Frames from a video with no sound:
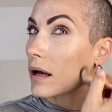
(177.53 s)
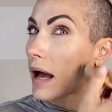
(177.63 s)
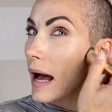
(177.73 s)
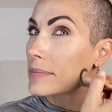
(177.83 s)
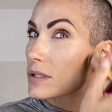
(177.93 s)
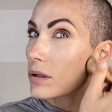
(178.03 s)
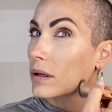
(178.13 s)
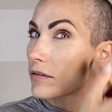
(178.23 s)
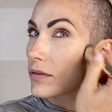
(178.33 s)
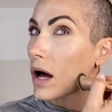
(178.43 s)

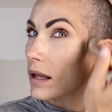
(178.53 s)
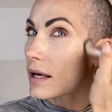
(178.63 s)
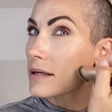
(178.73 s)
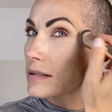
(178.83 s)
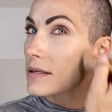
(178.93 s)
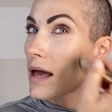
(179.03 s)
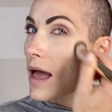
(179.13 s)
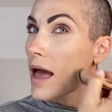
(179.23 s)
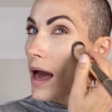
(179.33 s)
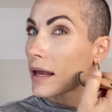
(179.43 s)
absolutely flawless.
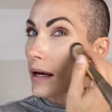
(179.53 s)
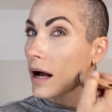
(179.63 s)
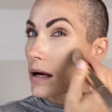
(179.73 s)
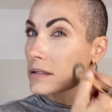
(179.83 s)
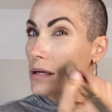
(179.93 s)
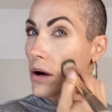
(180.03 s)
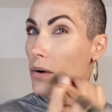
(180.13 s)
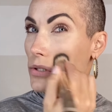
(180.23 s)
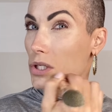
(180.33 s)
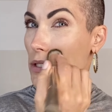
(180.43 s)
And it
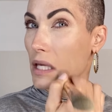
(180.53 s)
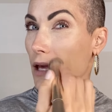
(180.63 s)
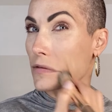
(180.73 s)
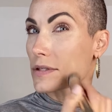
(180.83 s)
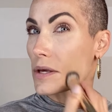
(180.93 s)
also just gets